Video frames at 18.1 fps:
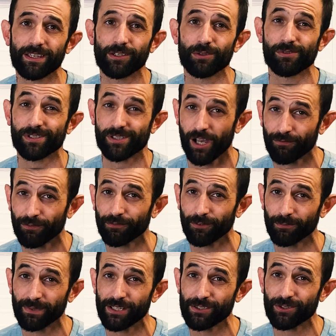you suffer
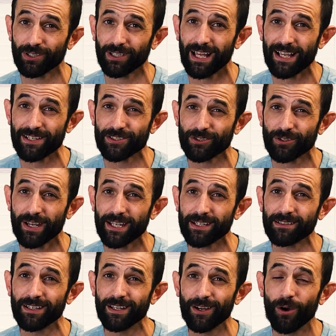from digital eye
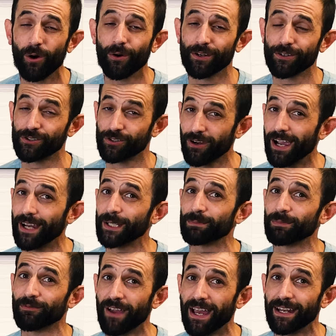strain or you're trying to
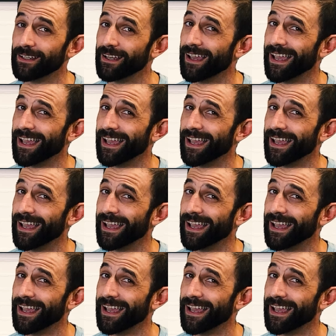prevent it.